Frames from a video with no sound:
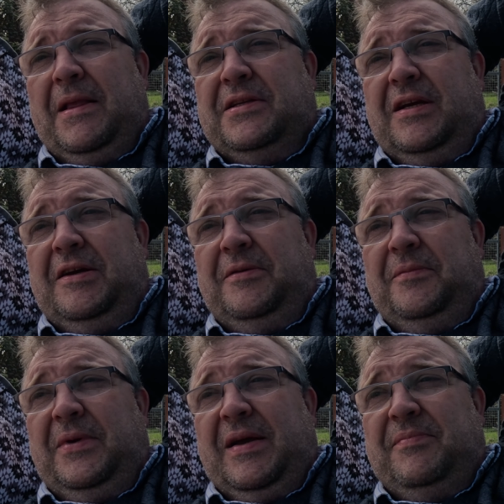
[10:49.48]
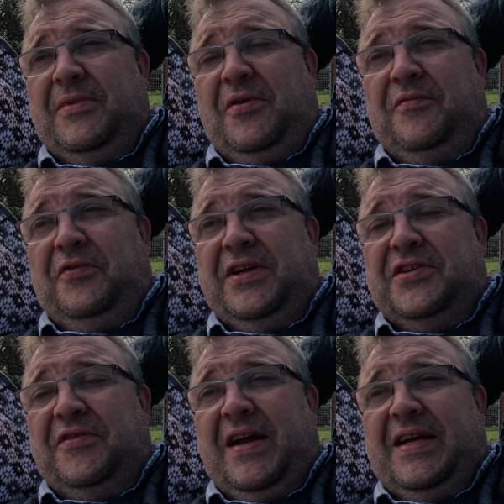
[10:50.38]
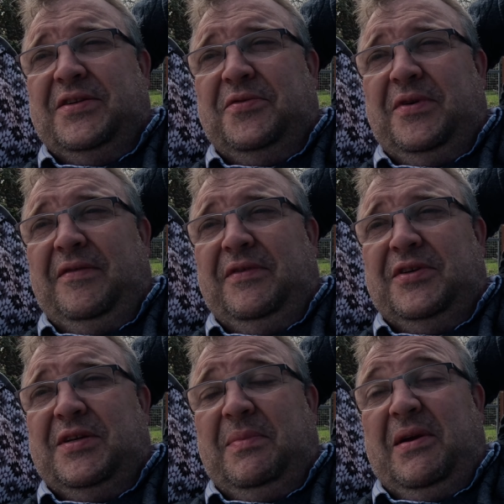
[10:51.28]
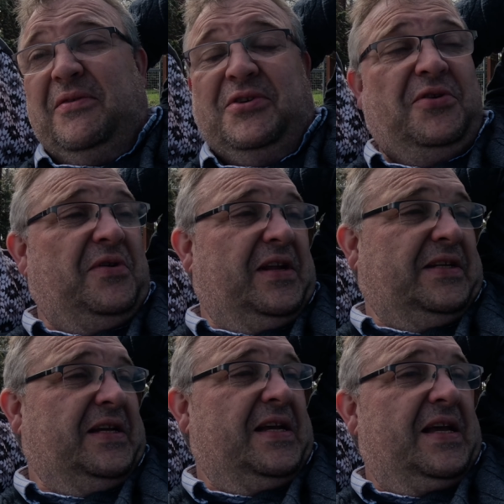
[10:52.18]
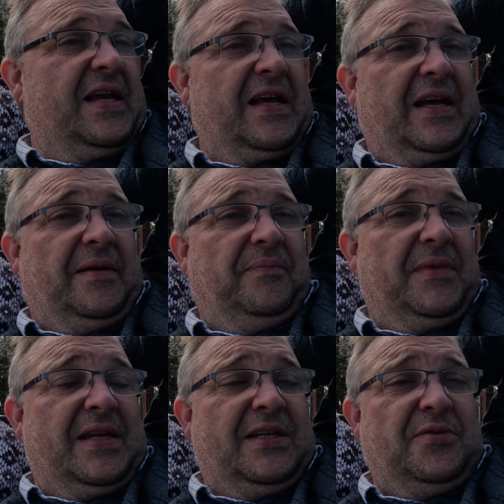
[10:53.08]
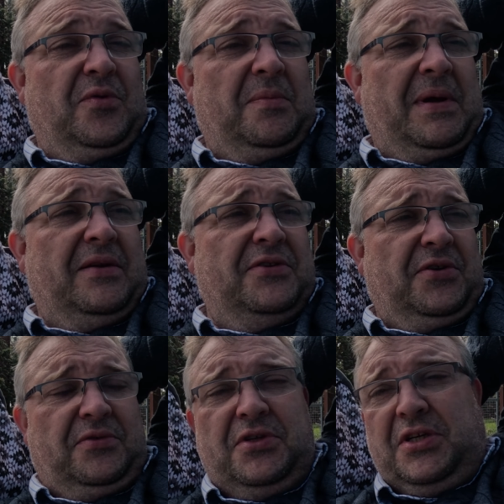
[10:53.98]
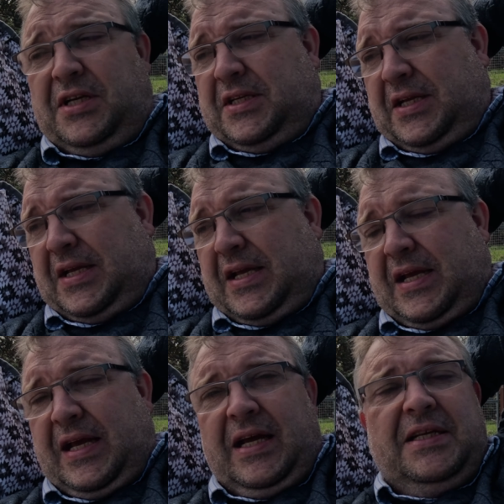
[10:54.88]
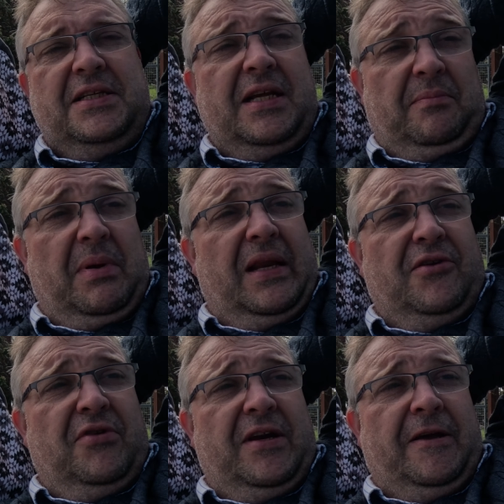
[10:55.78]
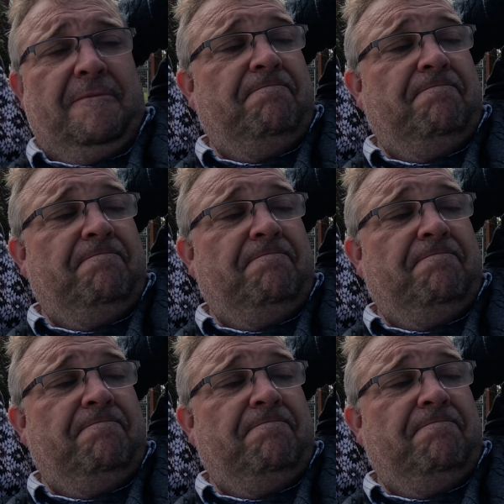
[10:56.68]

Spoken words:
So we haven't gone for Easter eggs or even just a bar of chocolate. It is all about sausages and San Pellegrino.